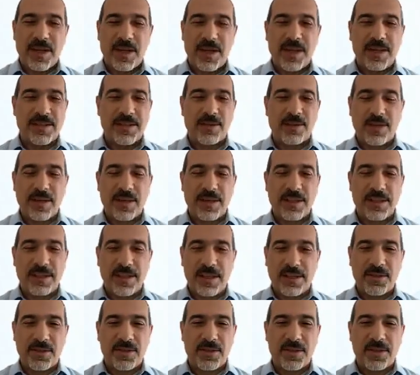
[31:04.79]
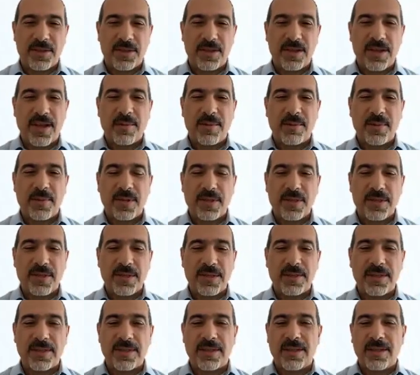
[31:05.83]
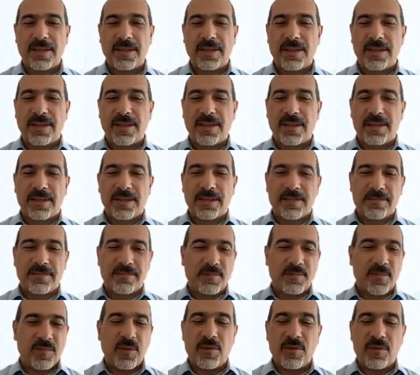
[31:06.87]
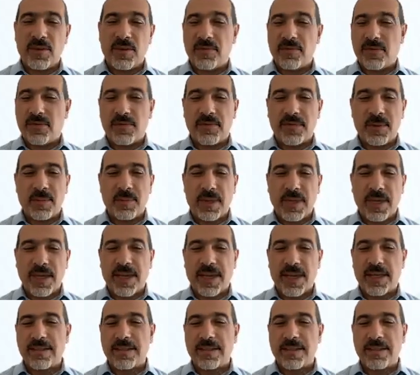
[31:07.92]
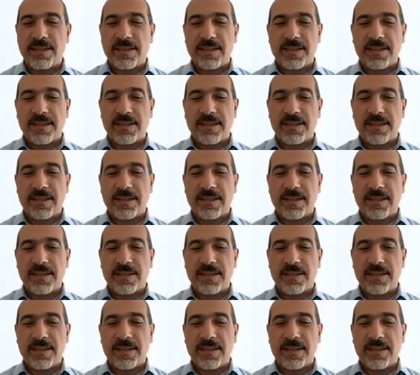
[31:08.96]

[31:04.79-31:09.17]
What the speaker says: organizations and companies. No need for VPNs,